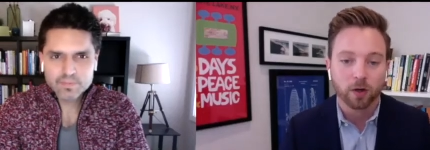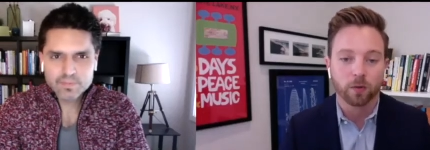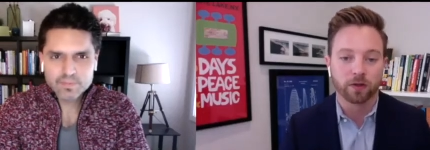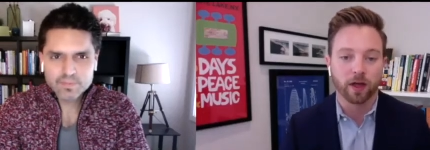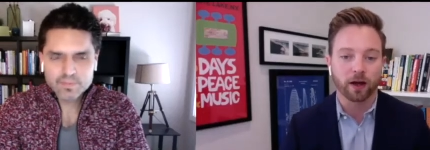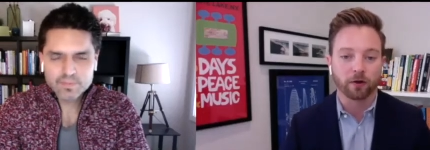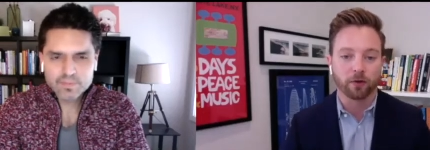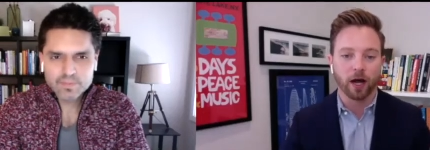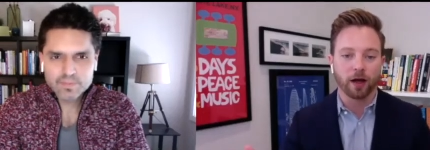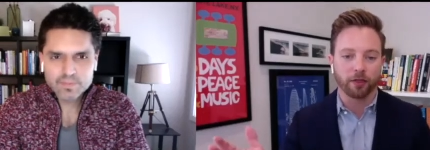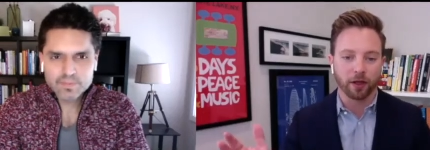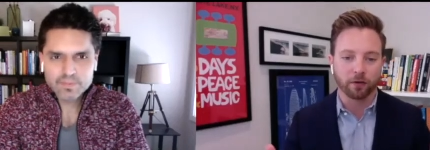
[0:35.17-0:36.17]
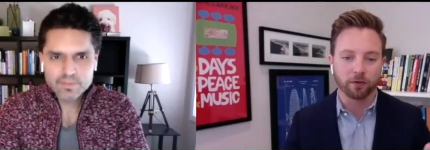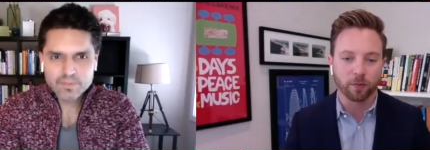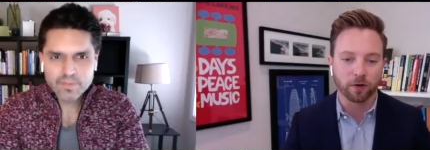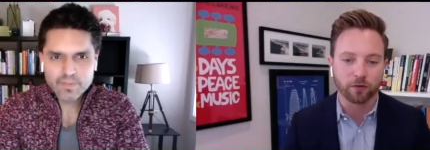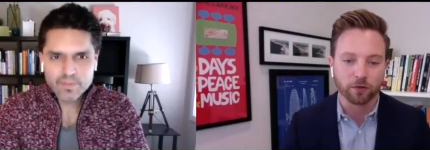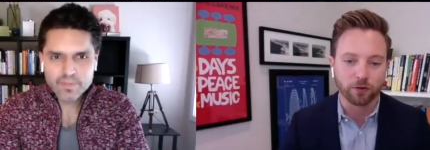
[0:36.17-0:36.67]
Speaker 1: With that, Kunal, thank you
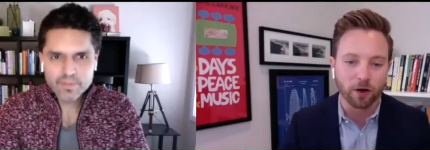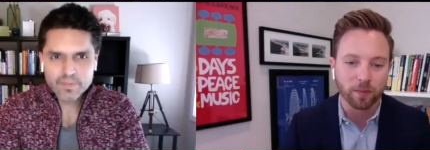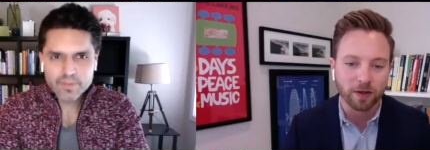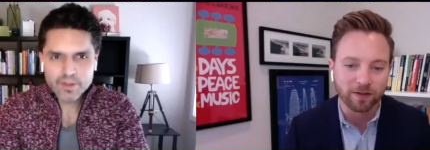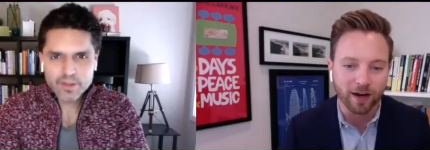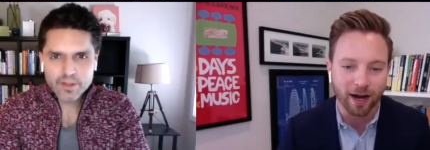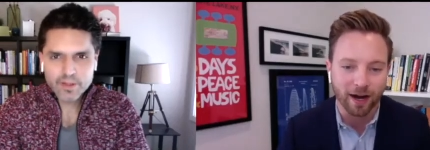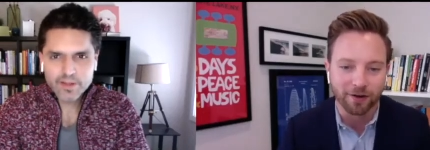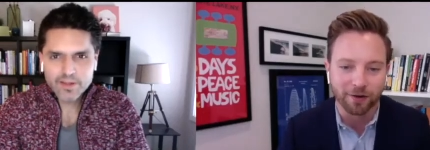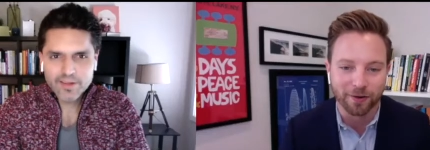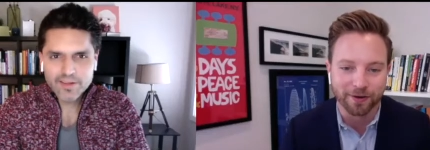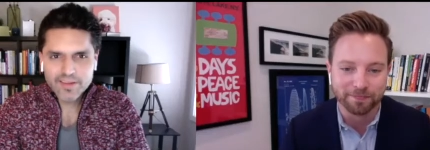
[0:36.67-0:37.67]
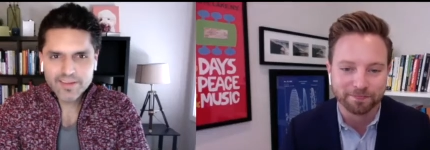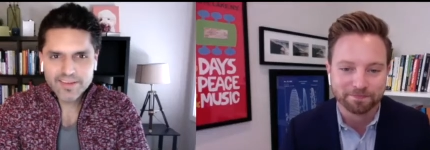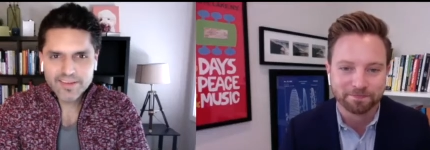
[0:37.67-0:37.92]
so much for joining me today. How are you doing?